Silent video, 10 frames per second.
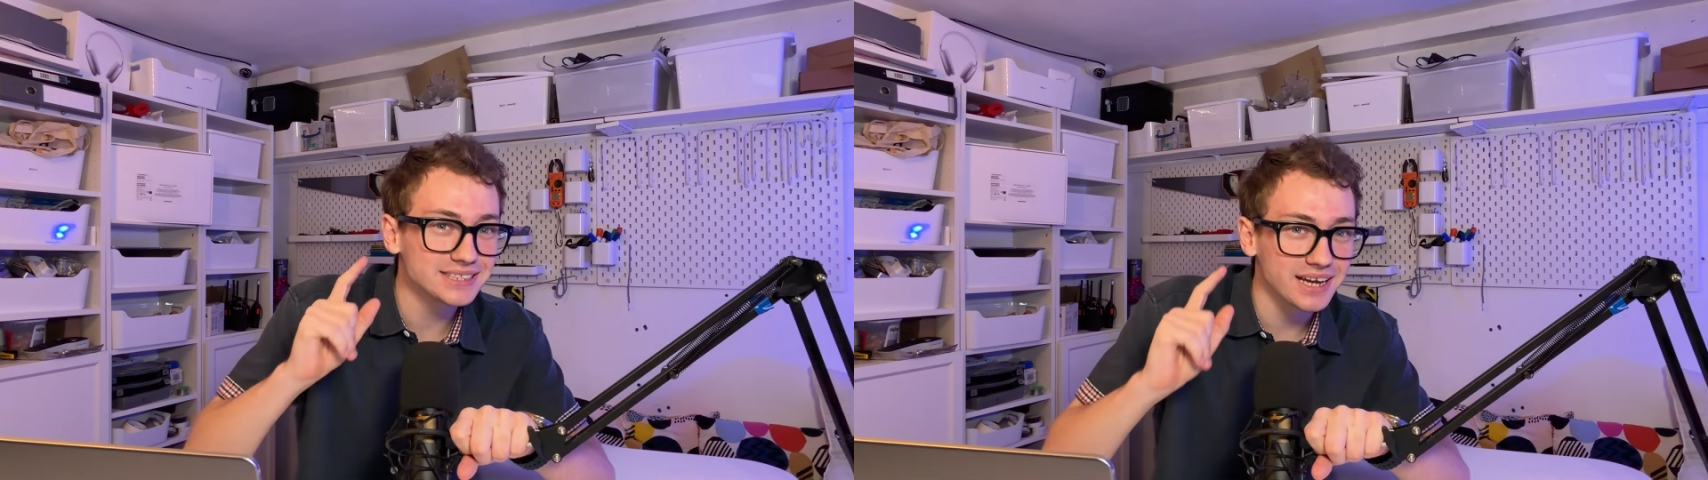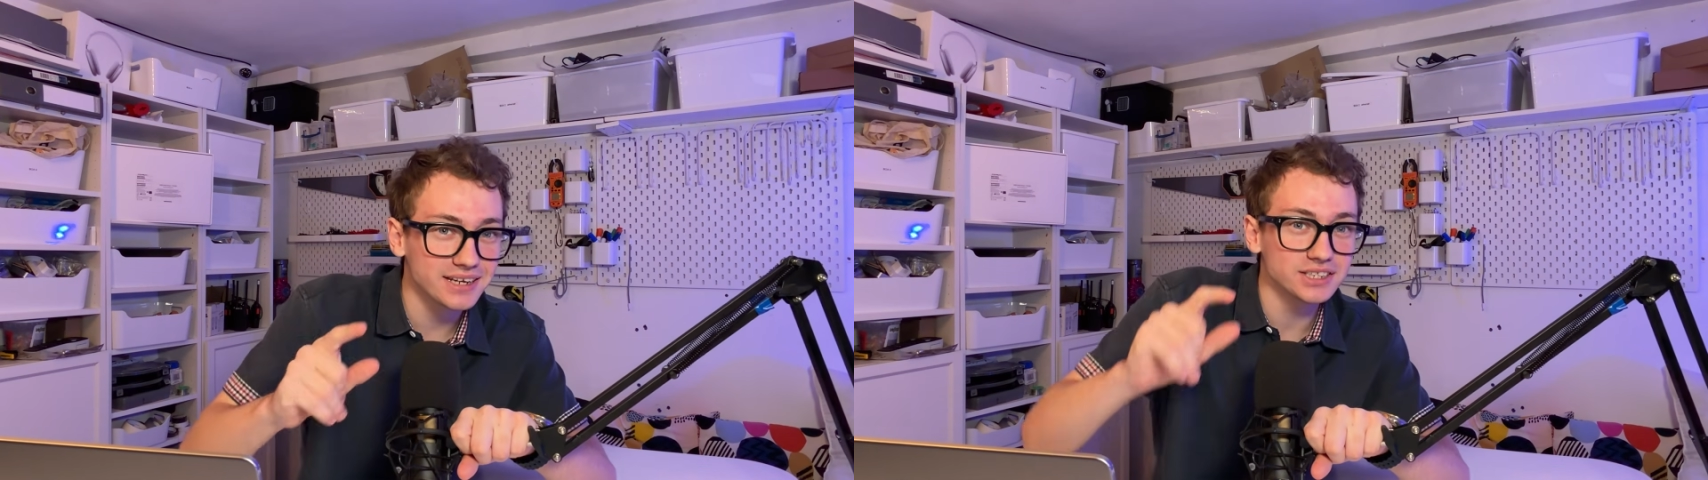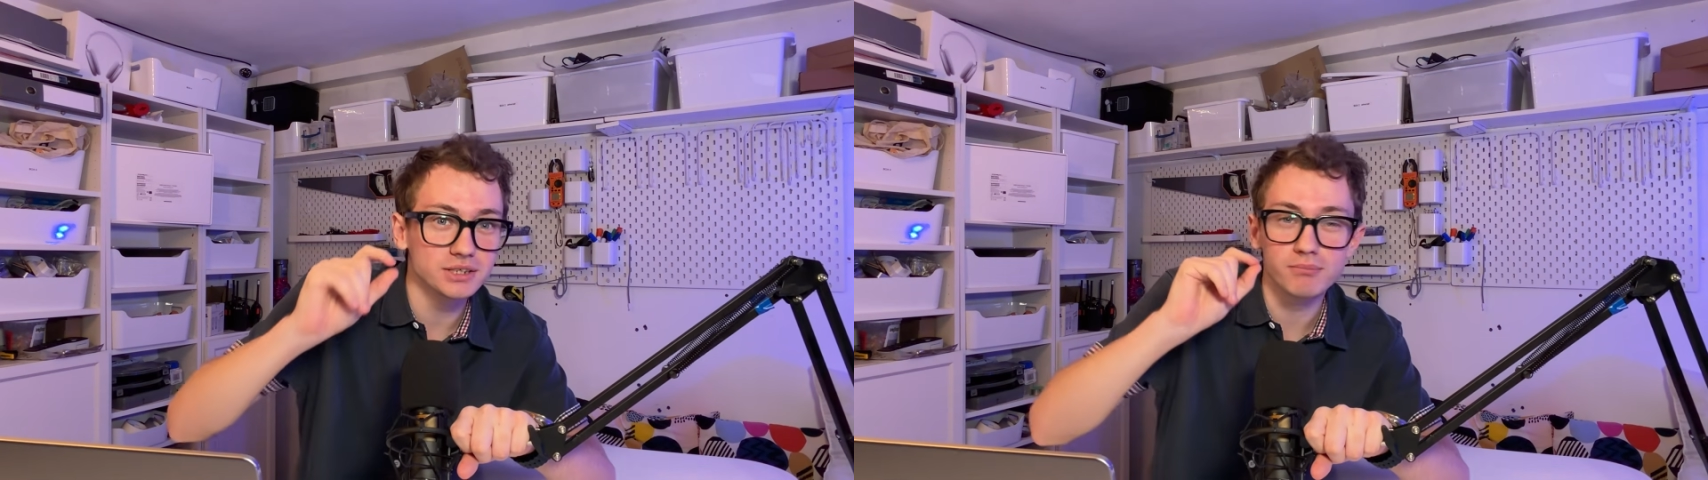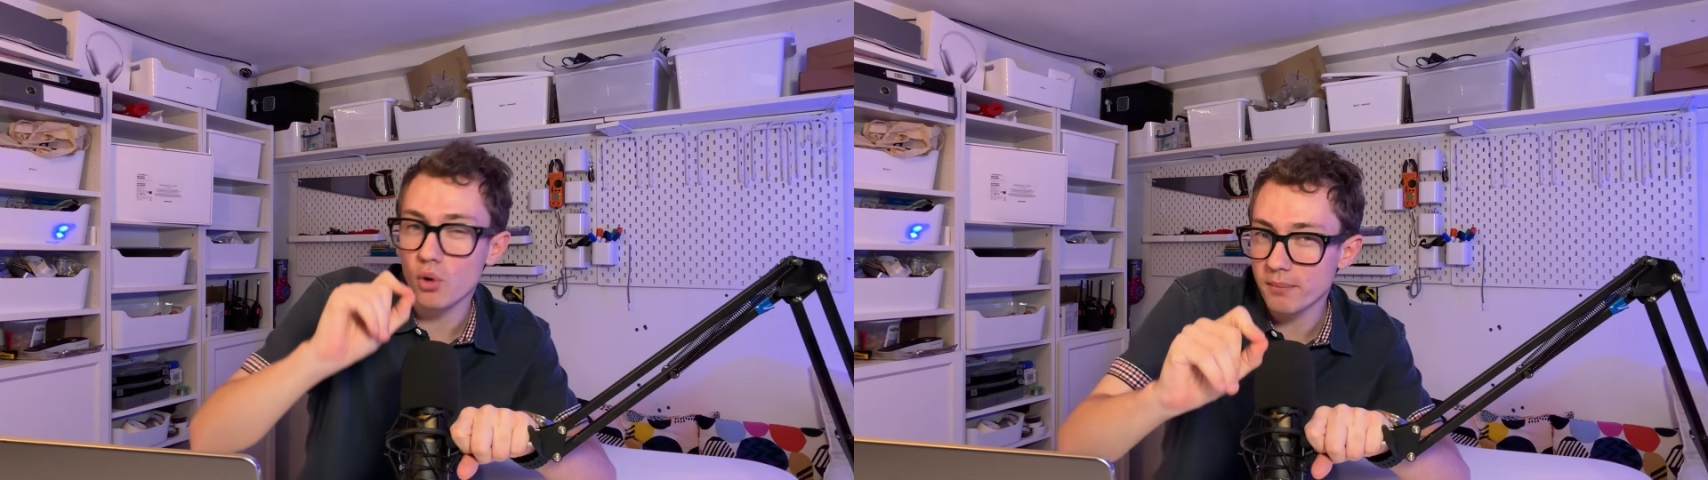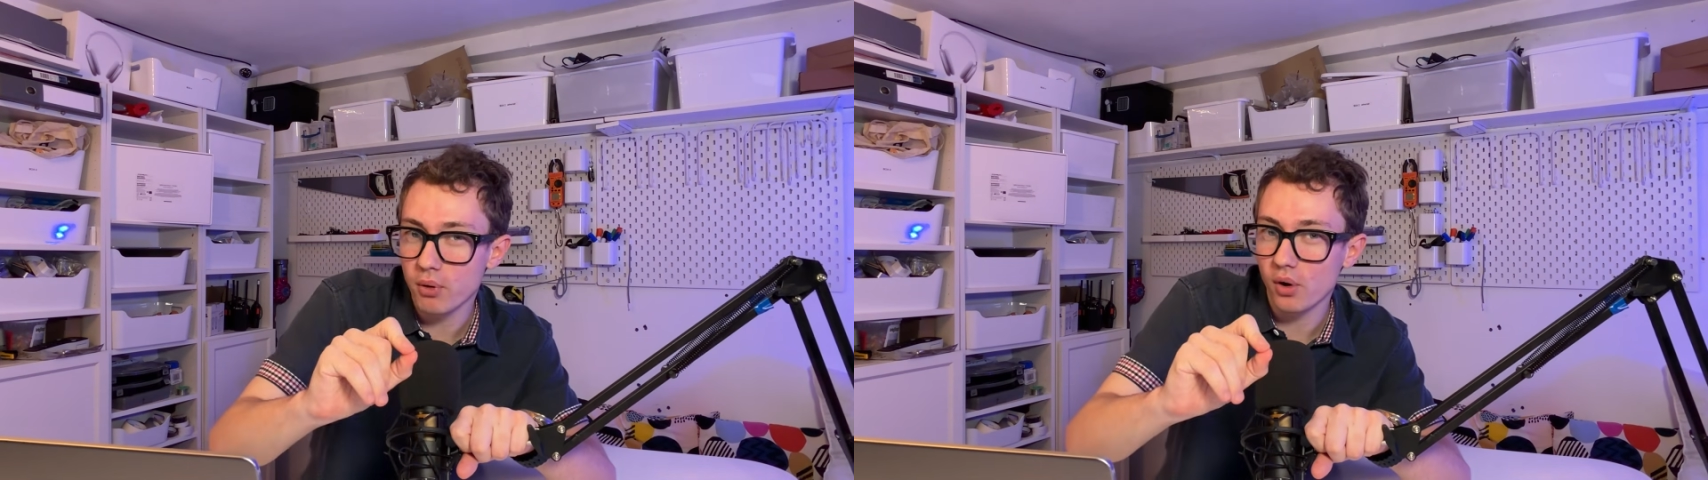get into, more
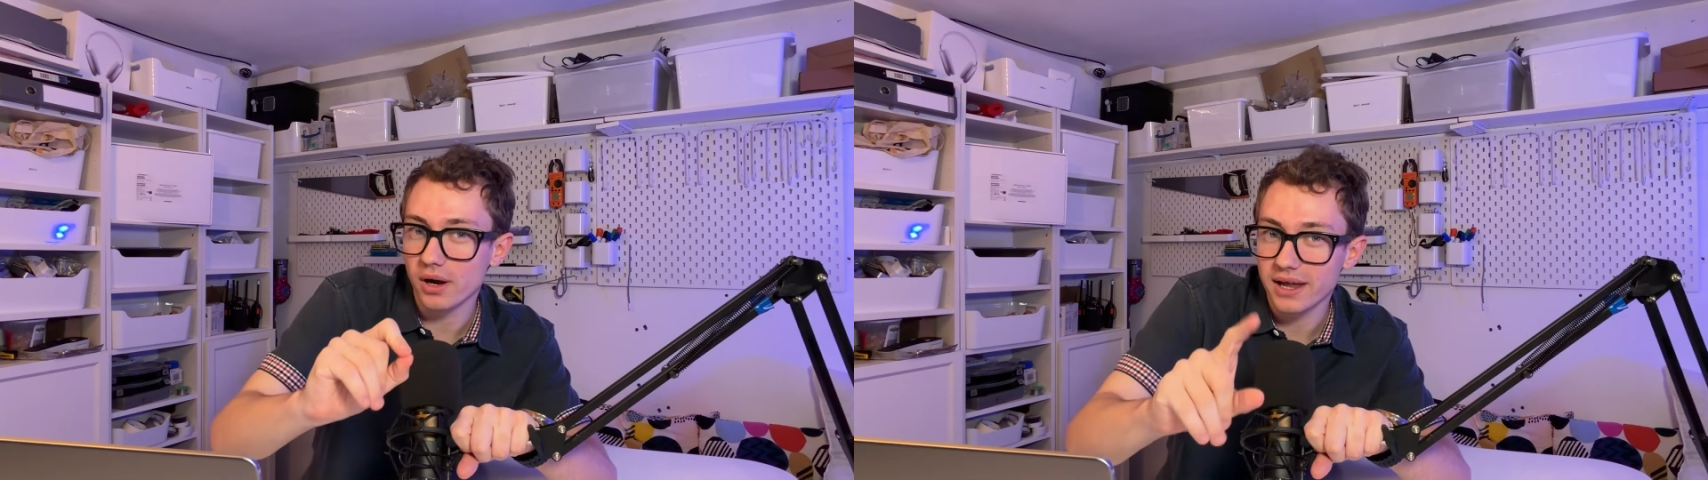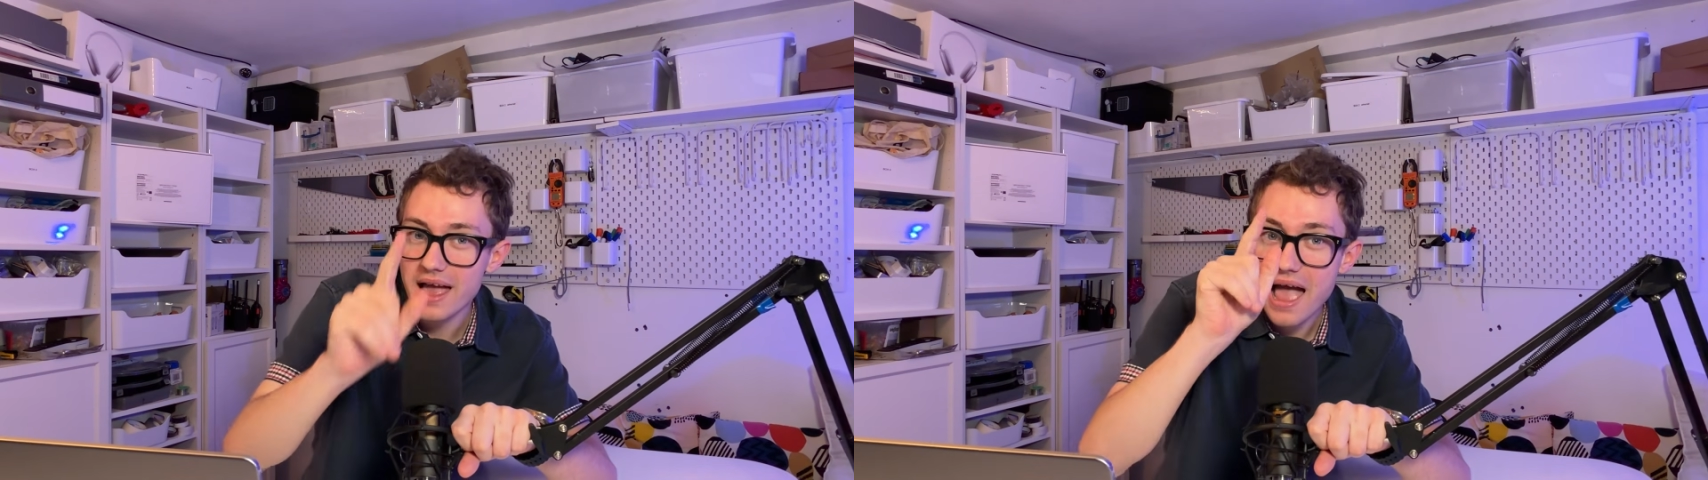importantly,